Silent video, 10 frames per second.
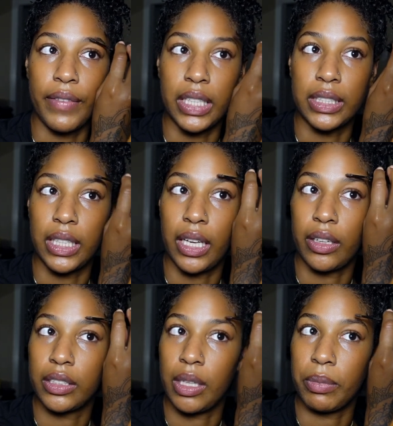fix it
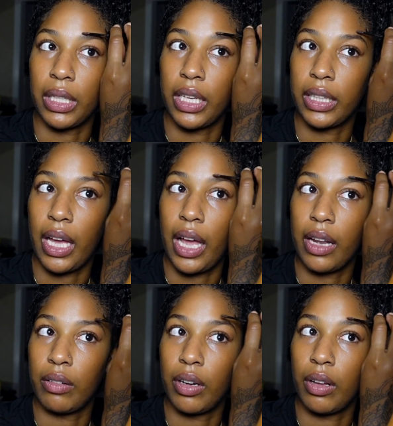or something like that. I
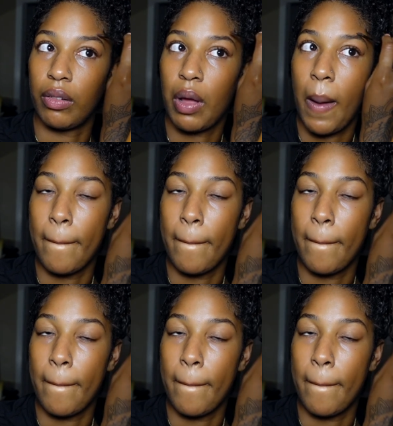don't know.